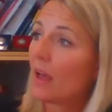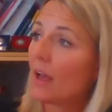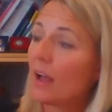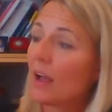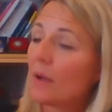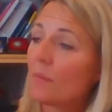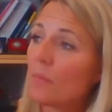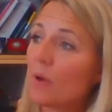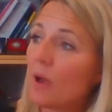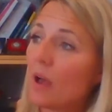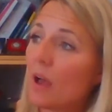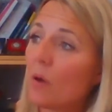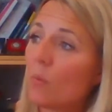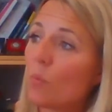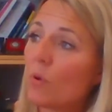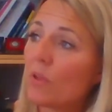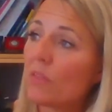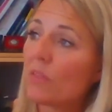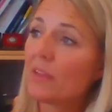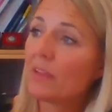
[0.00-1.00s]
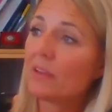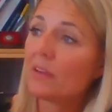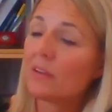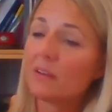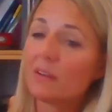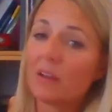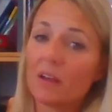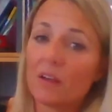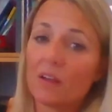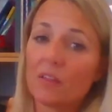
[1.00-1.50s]
and
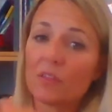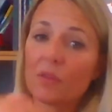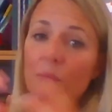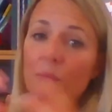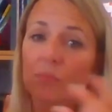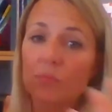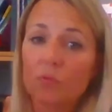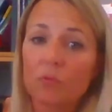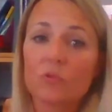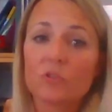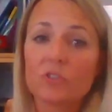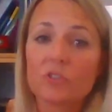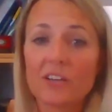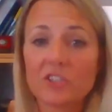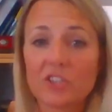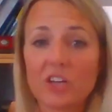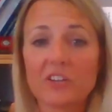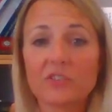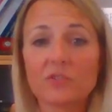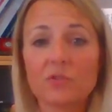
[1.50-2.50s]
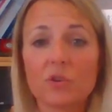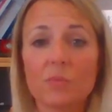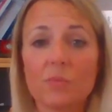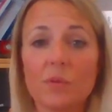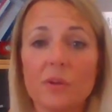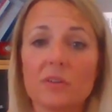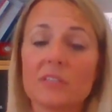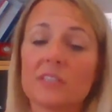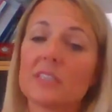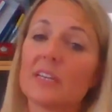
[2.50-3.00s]
within the broader educational
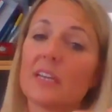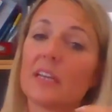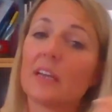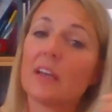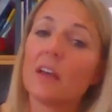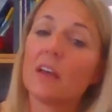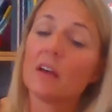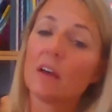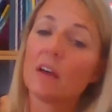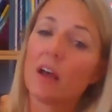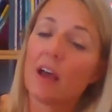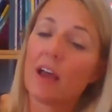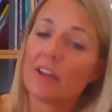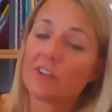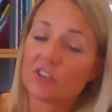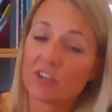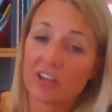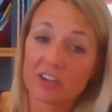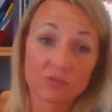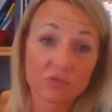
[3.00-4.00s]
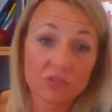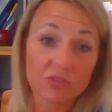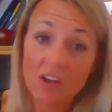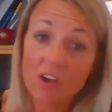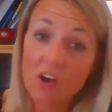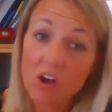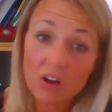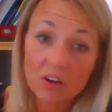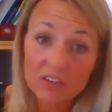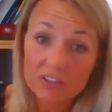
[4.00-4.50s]
community, educational
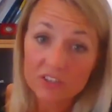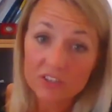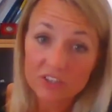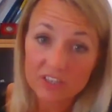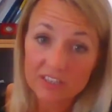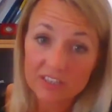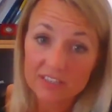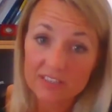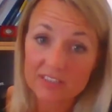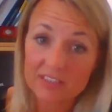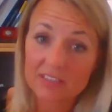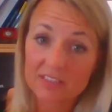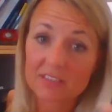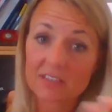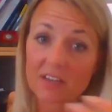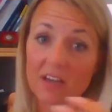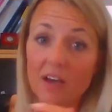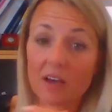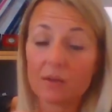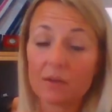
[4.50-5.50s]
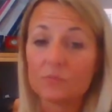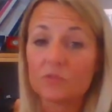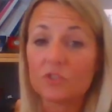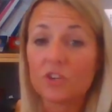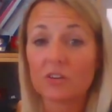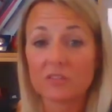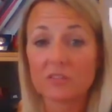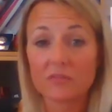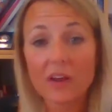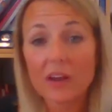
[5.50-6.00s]
psychologists,
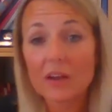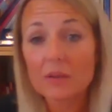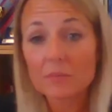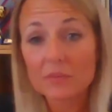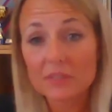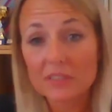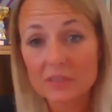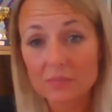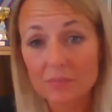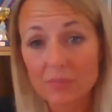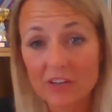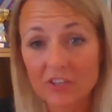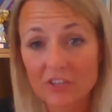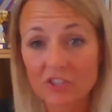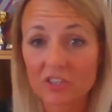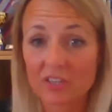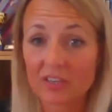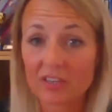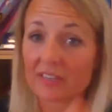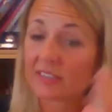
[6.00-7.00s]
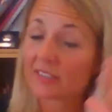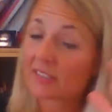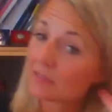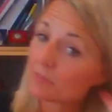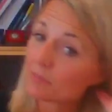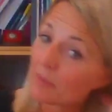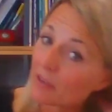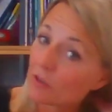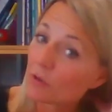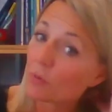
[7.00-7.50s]
child development specialists,
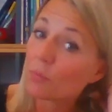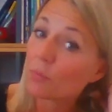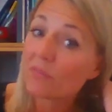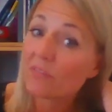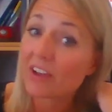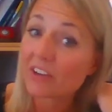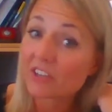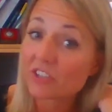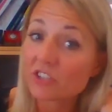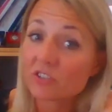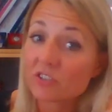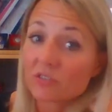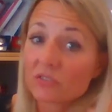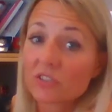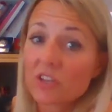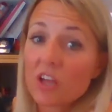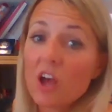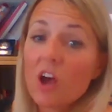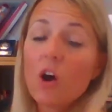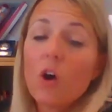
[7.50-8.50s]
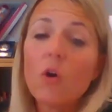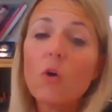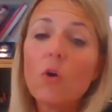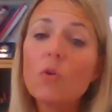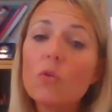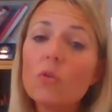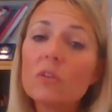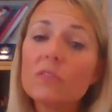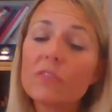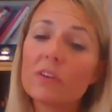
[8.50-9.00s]
medical professionals,
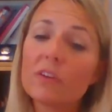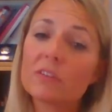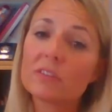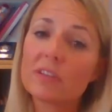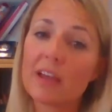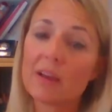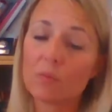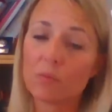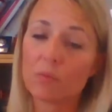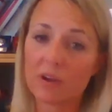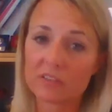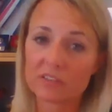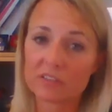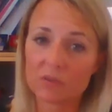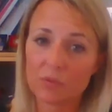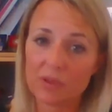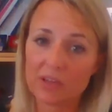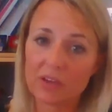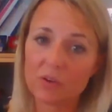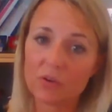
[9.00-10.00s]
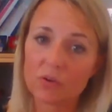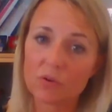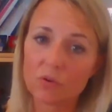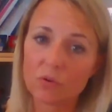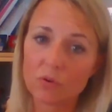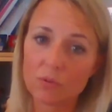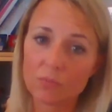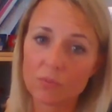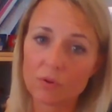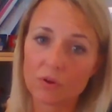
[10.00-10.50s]
all of those networks that we can
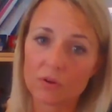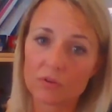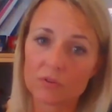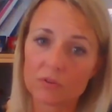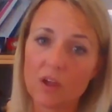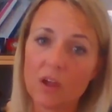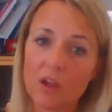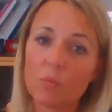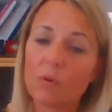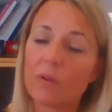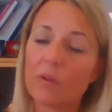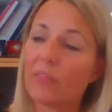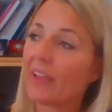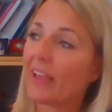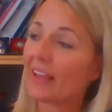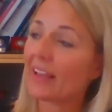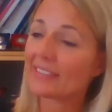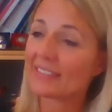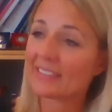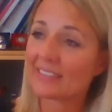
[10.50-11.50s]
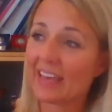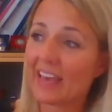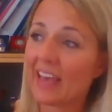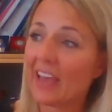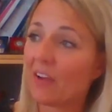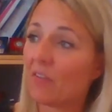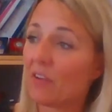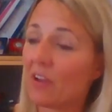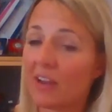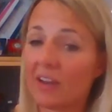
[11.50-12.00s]
call upon when they get
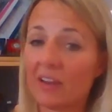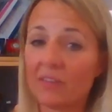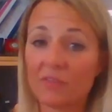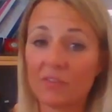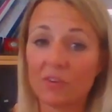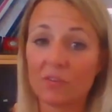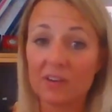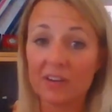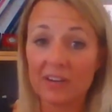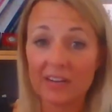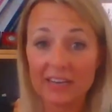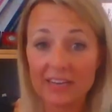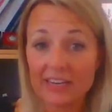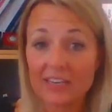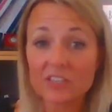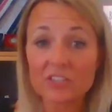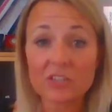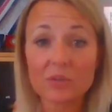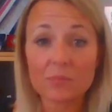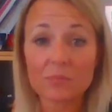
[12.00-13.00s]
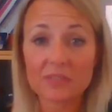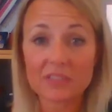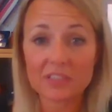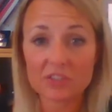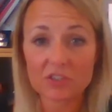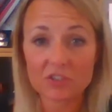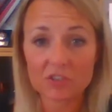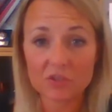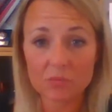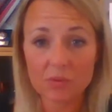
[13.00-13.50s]
scary. And if you're in a leadership
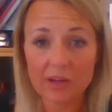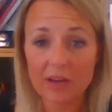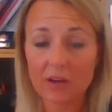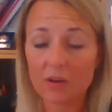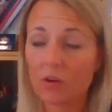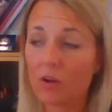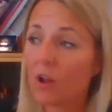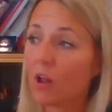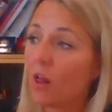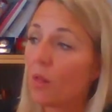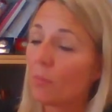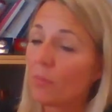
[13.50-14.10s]
position as well,